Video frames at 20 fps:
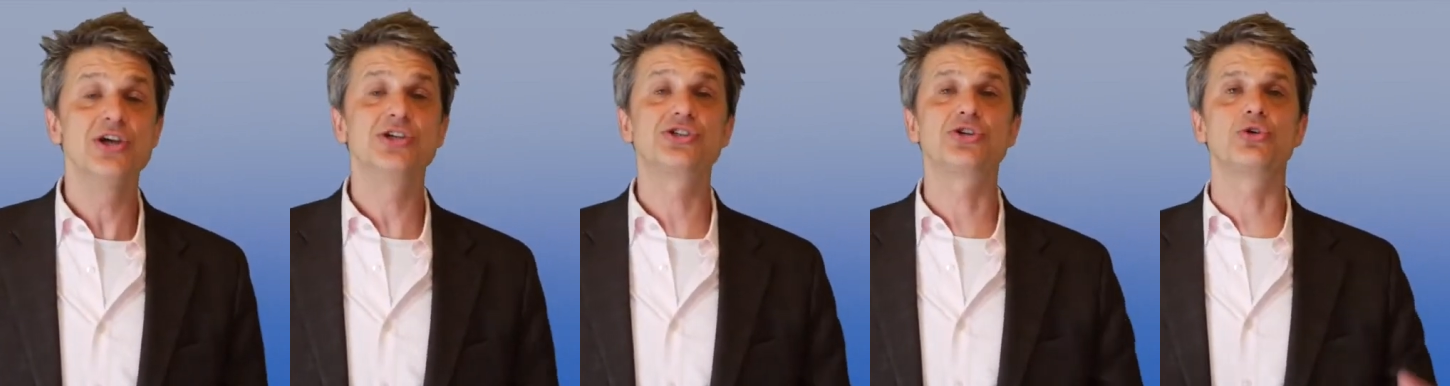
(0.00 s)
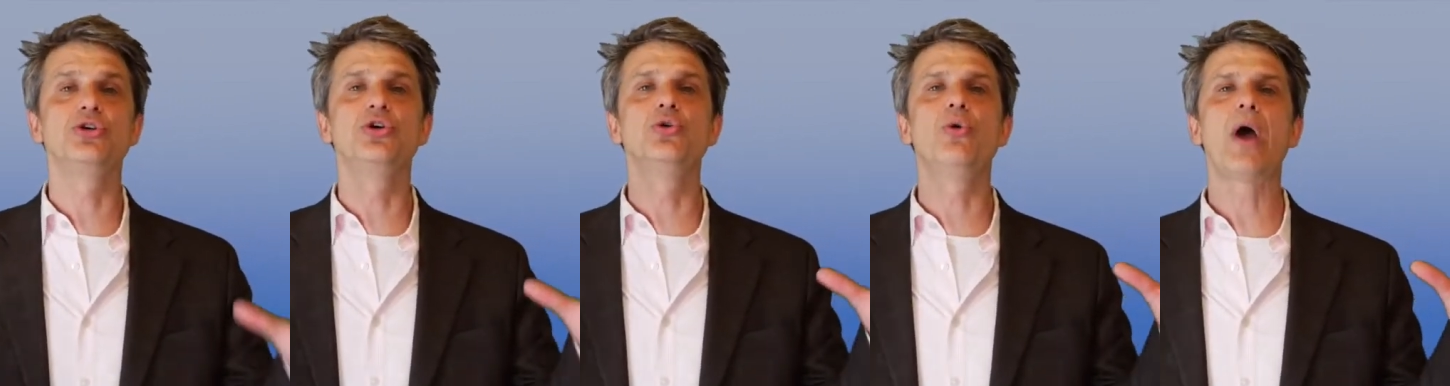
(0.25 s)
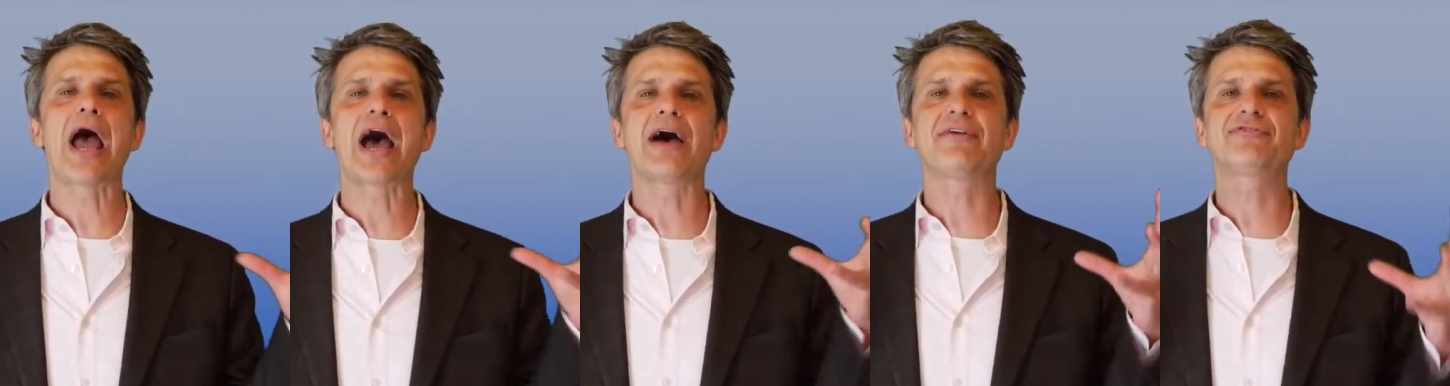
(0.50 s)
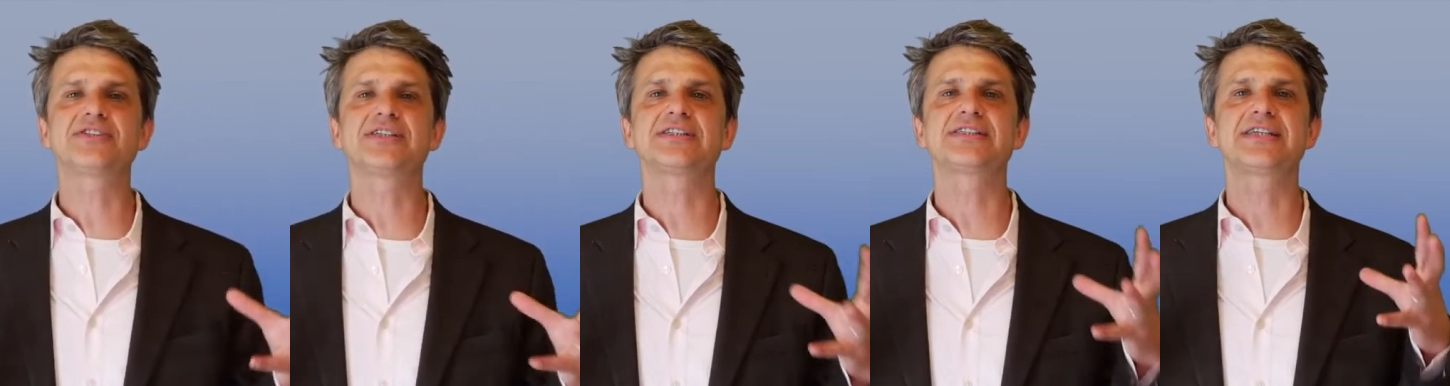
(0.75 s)
So you
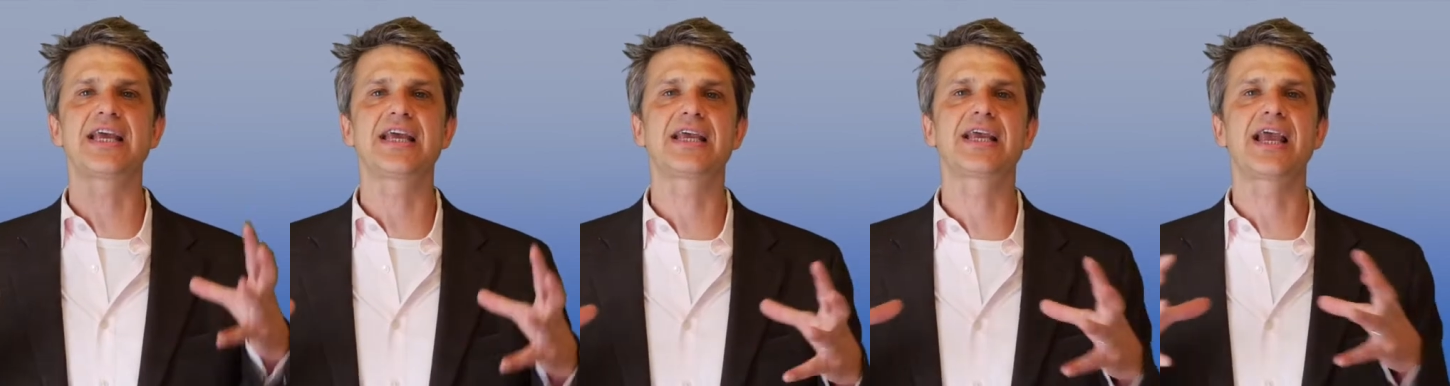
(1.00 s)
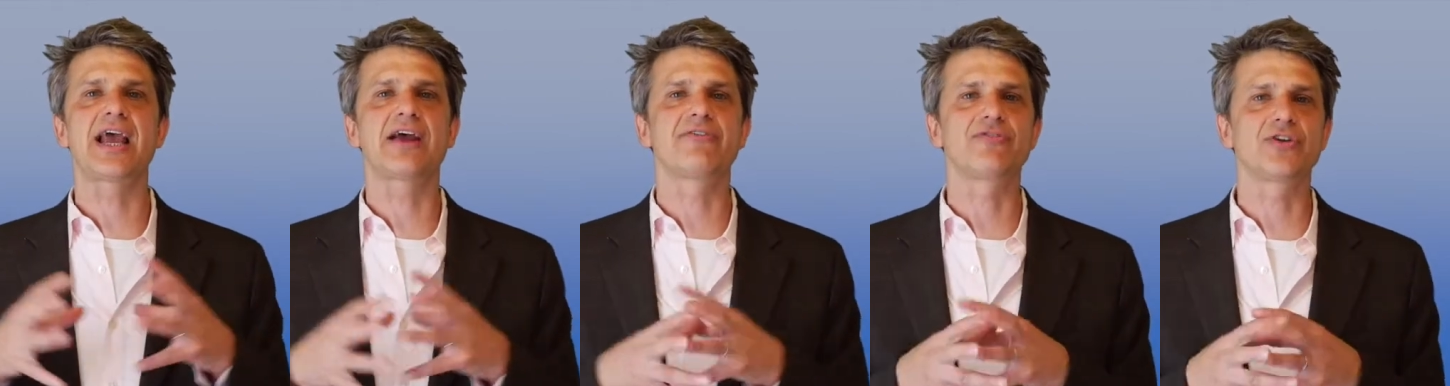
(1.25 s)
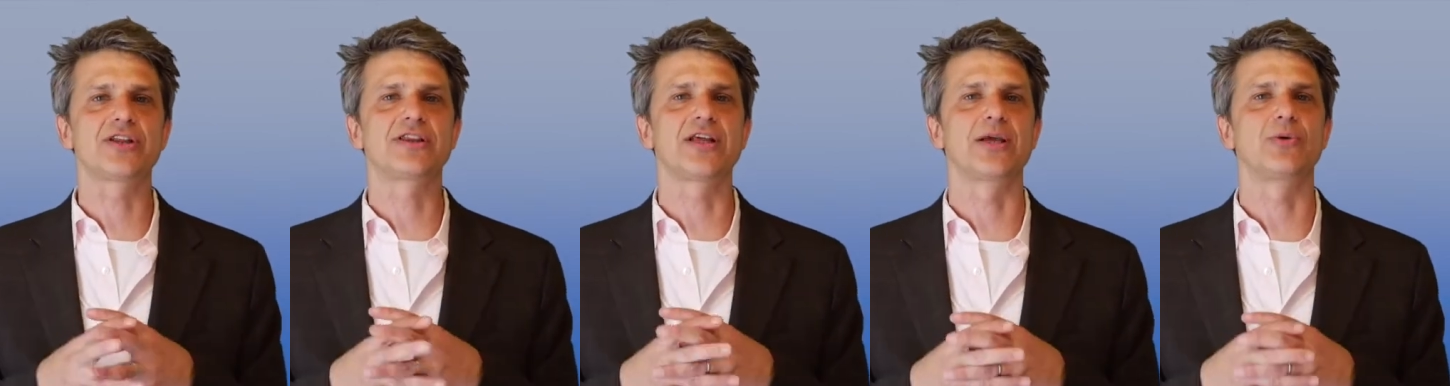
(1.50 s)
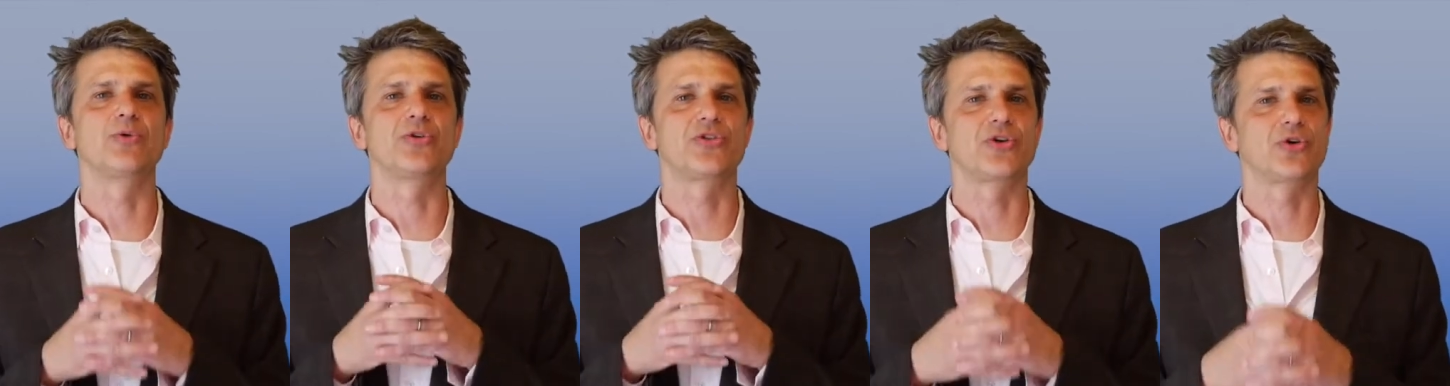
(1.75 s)
have to take
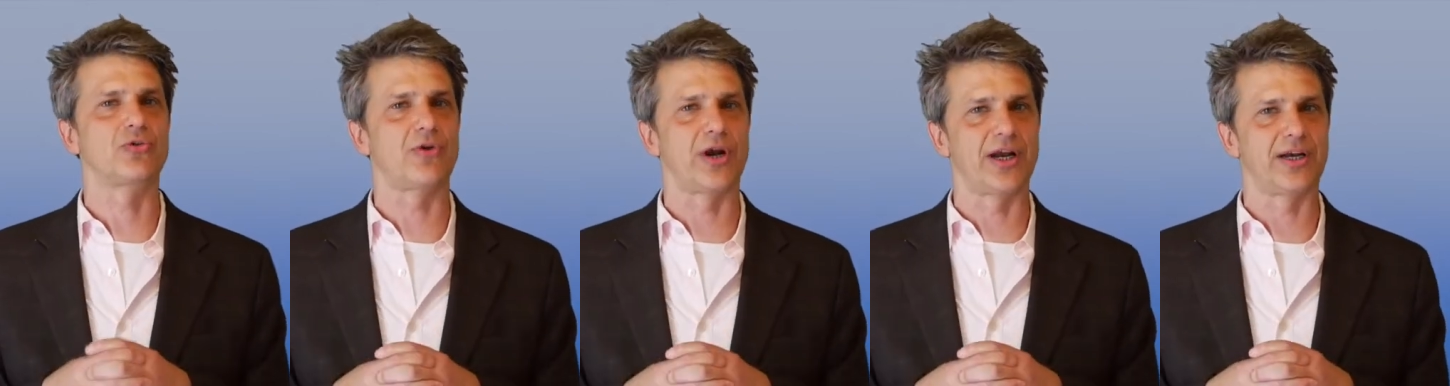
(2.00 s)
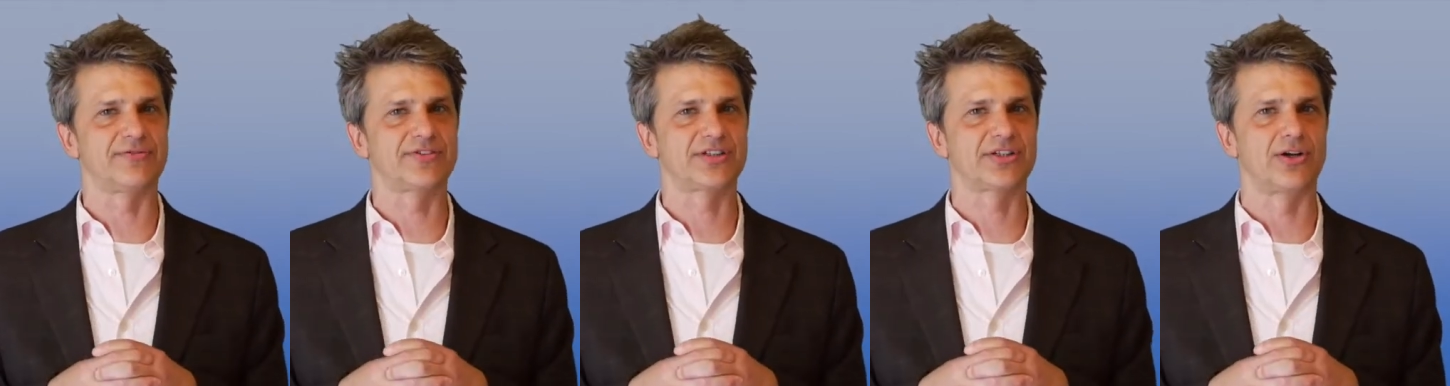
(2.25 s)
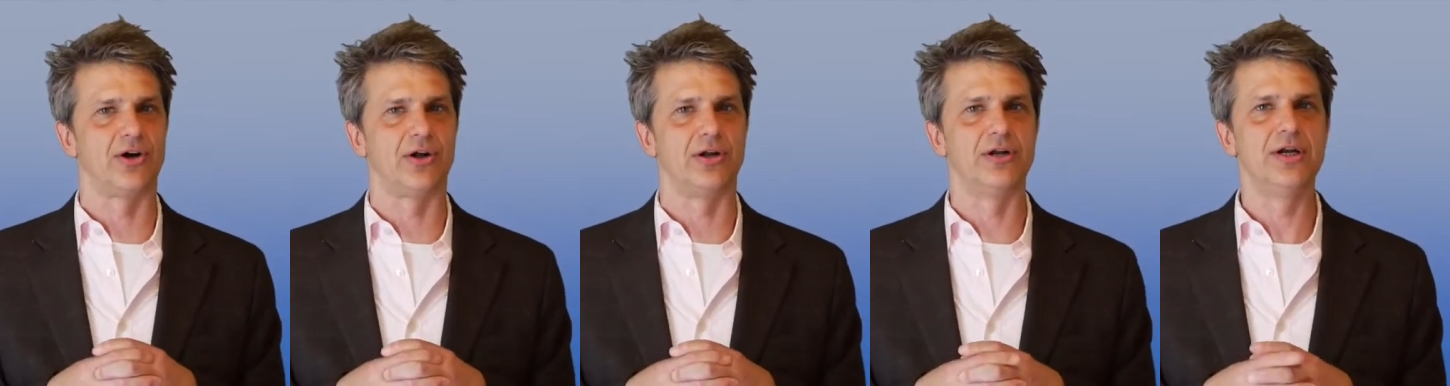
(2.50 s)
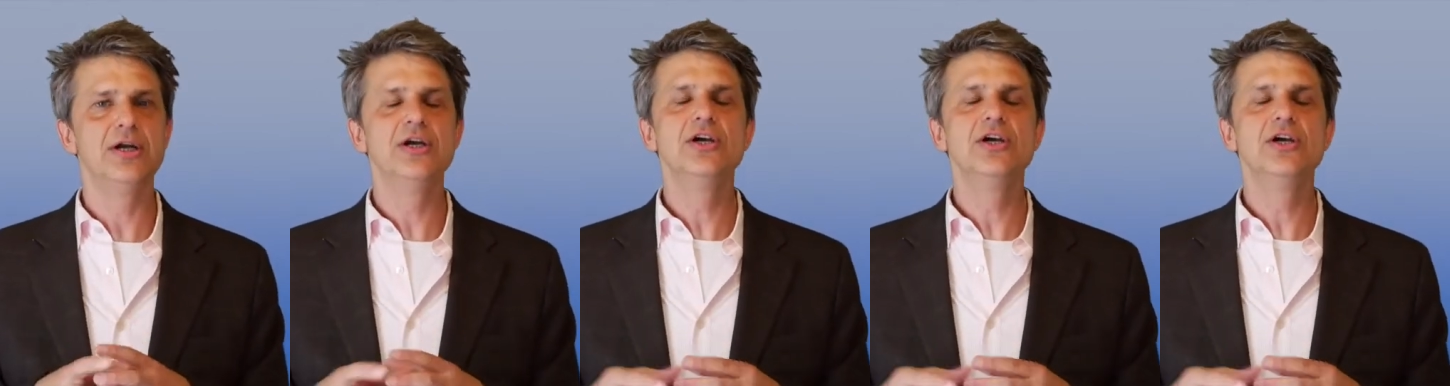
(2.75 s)
everything with a grain of salt.